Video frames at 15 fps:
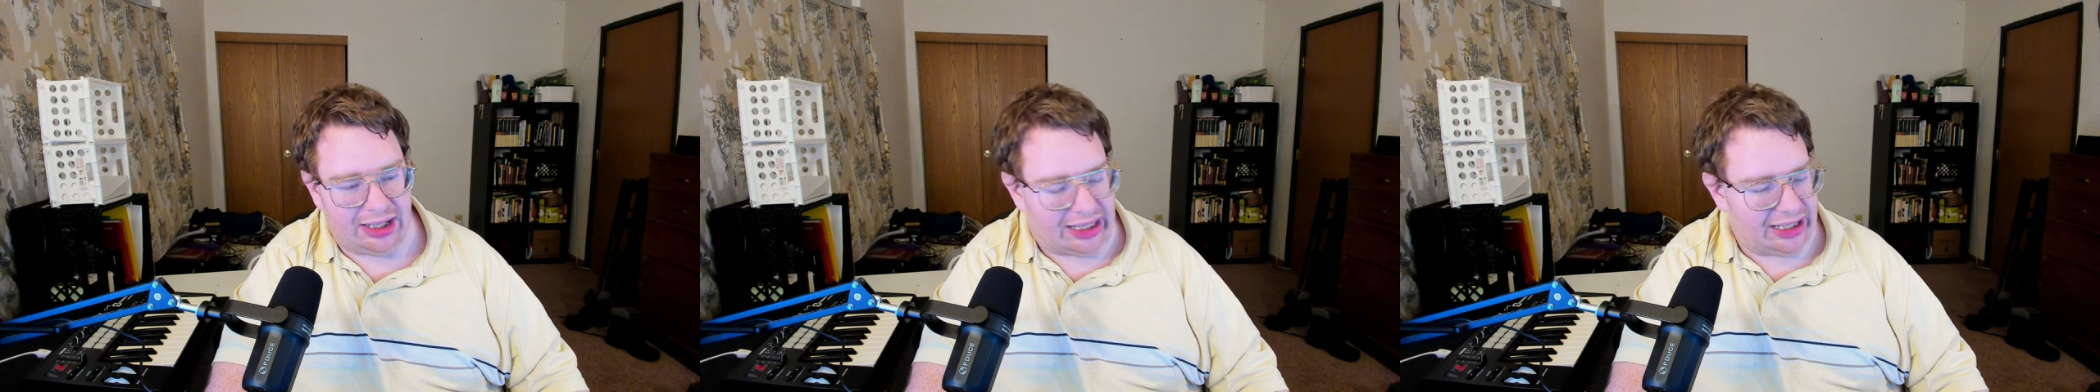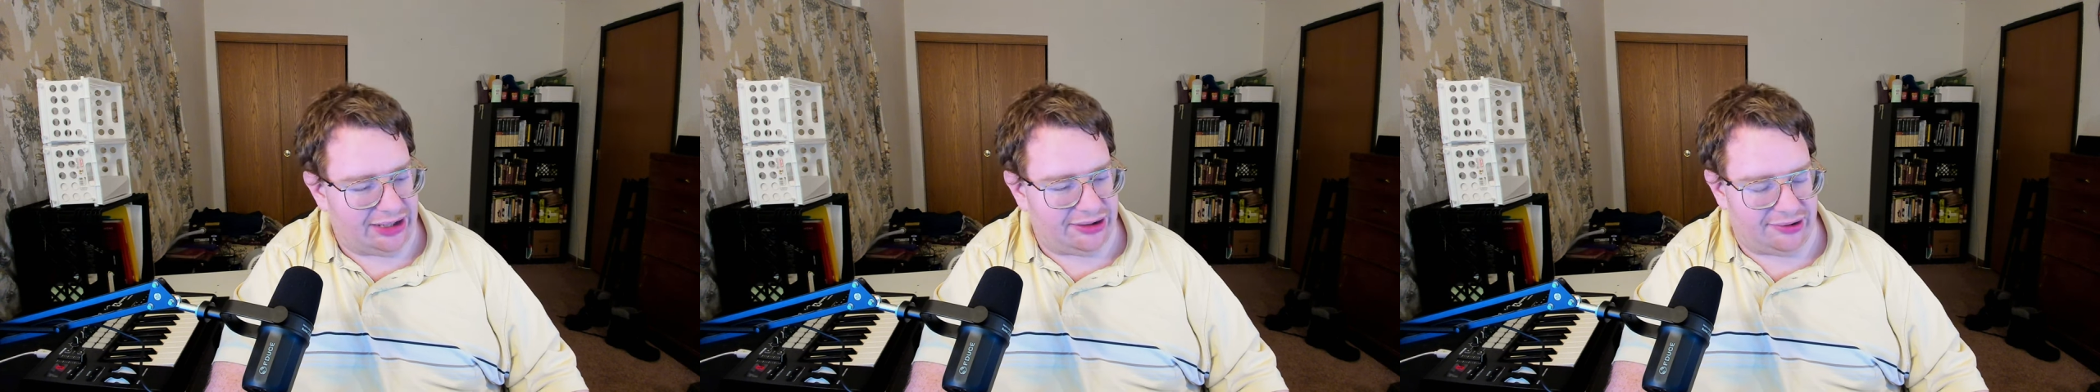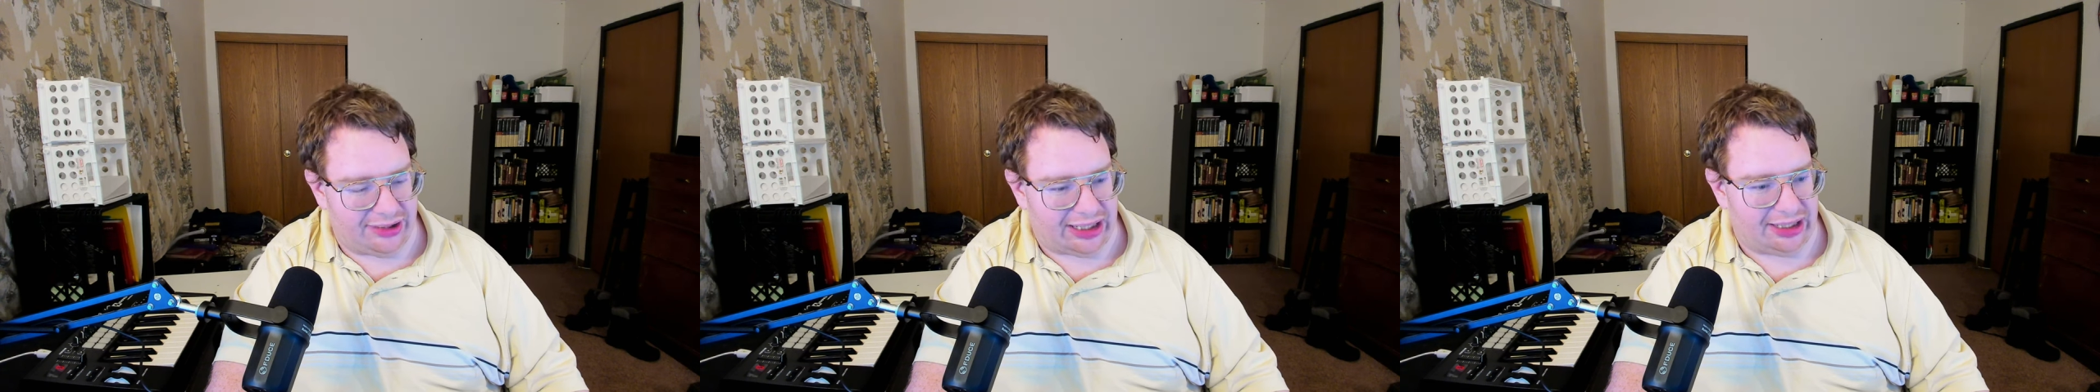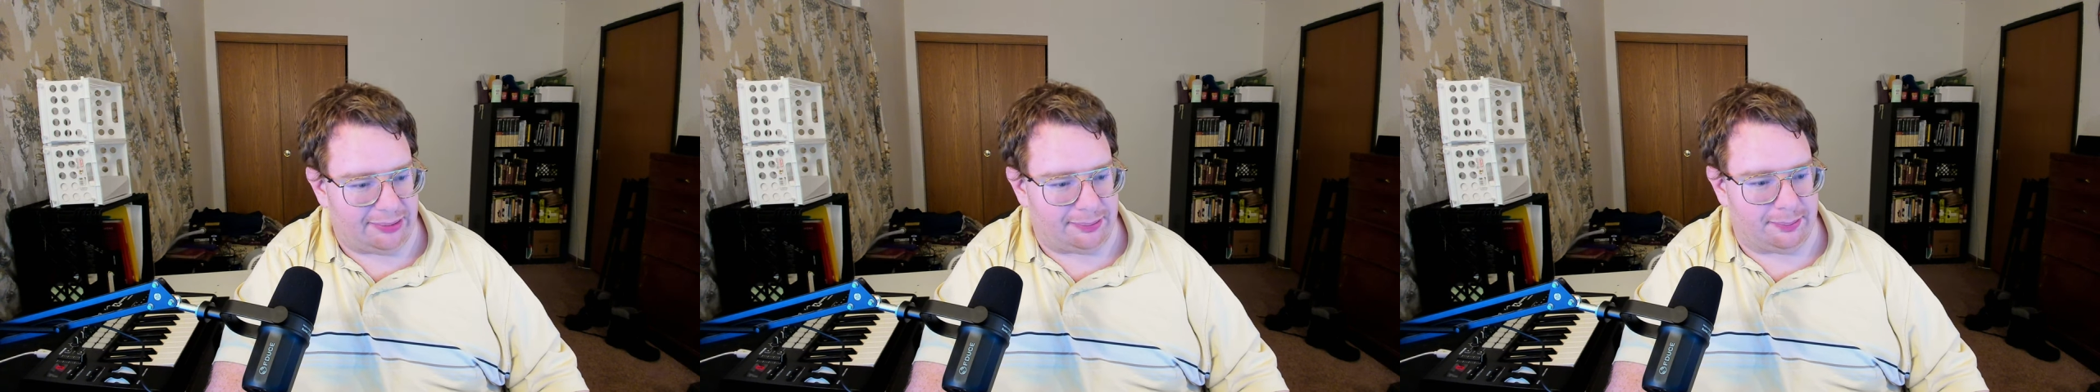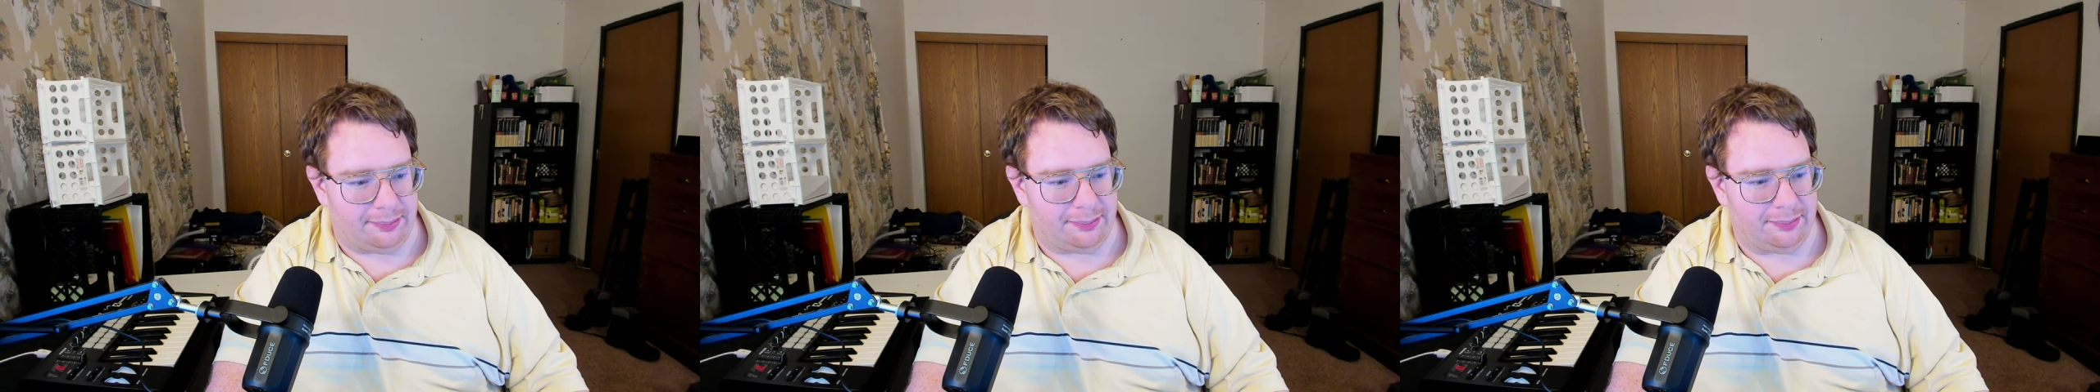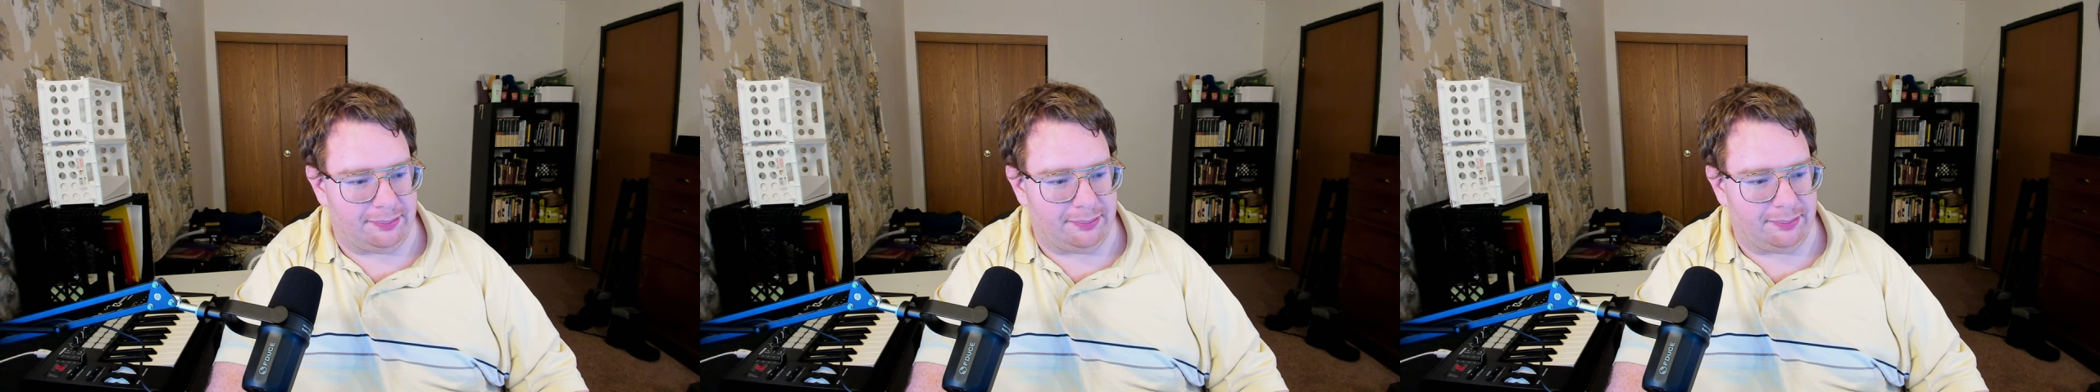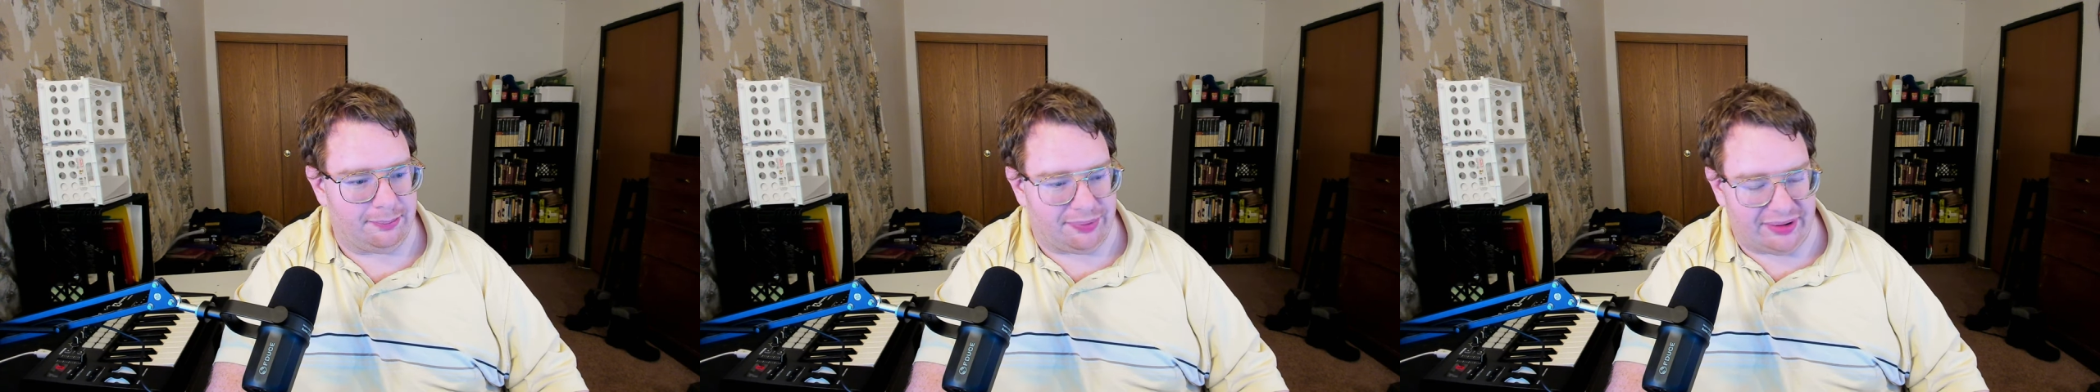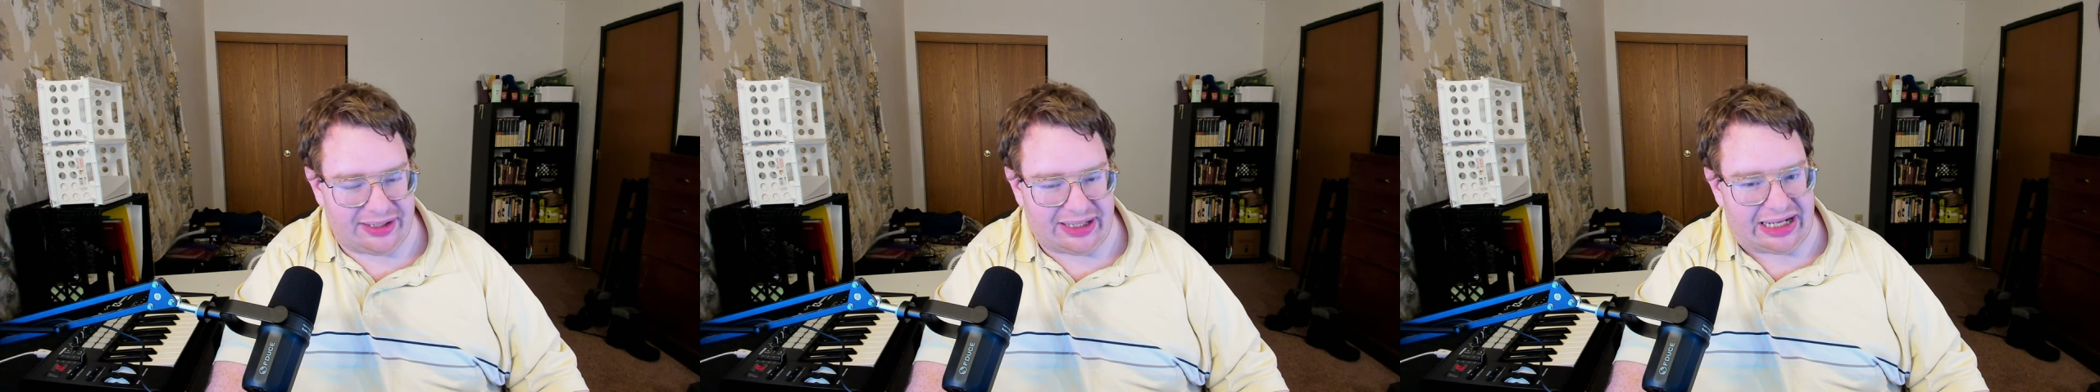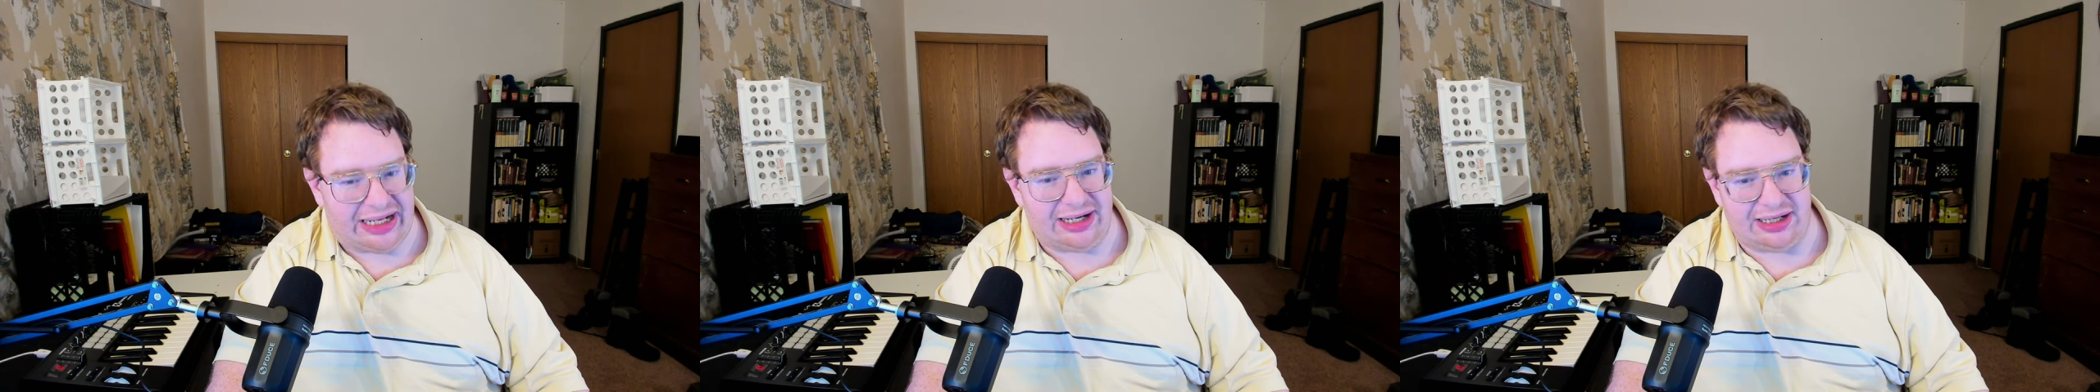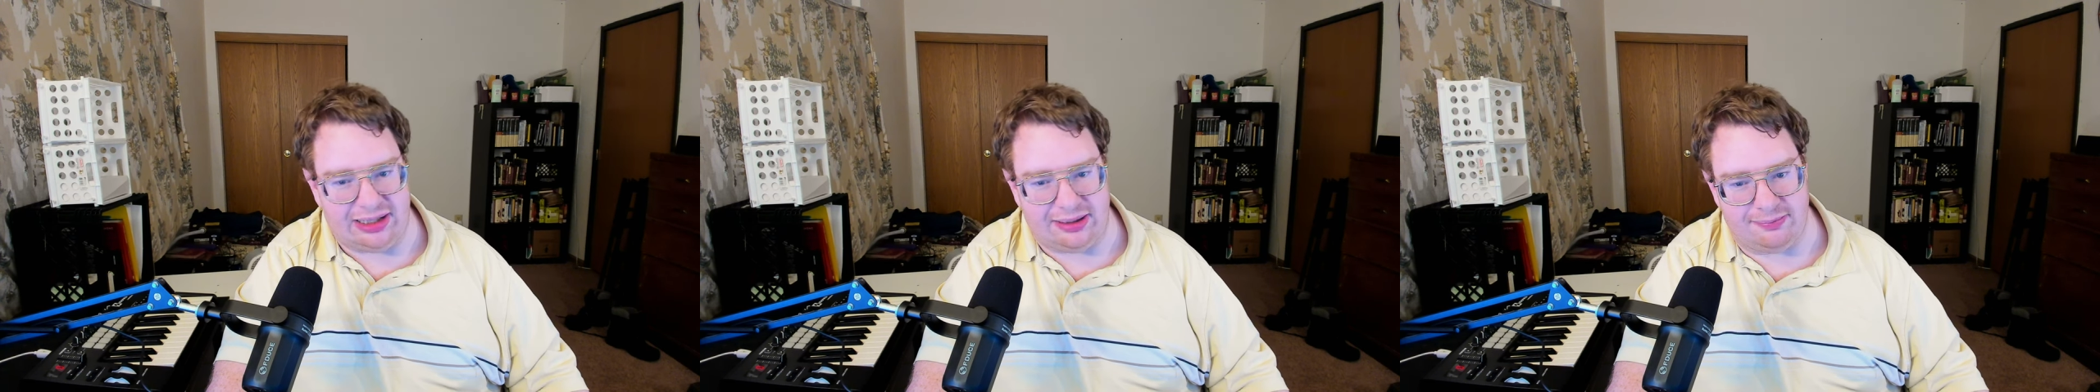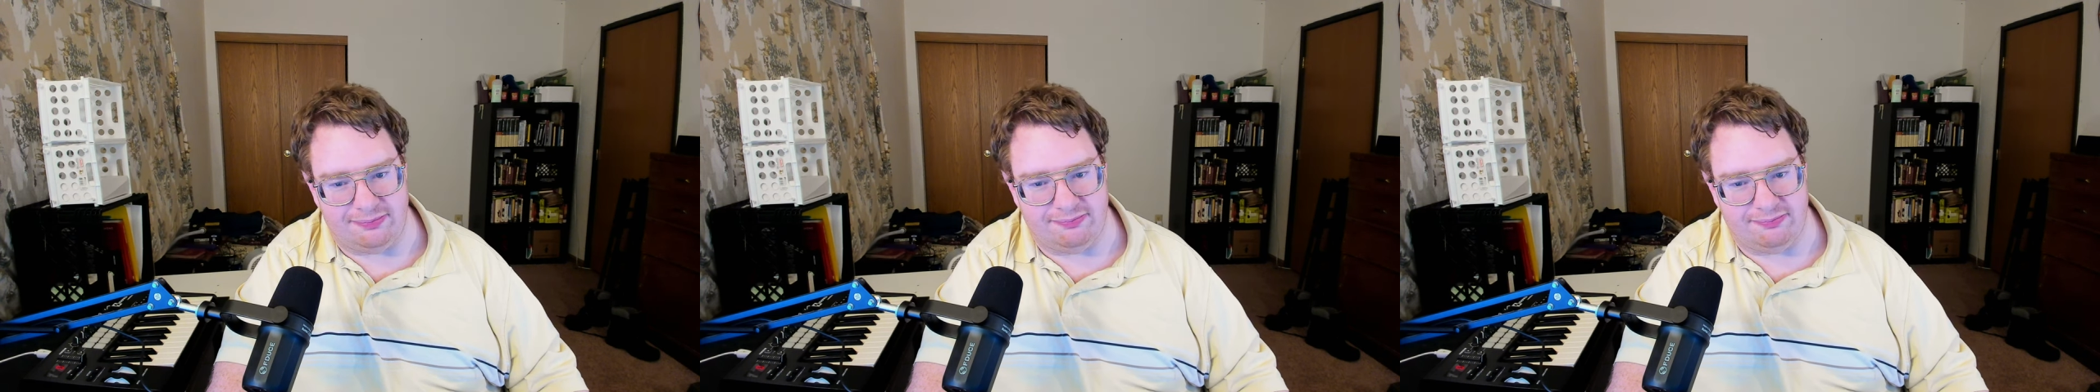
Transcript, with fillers: I do not pretend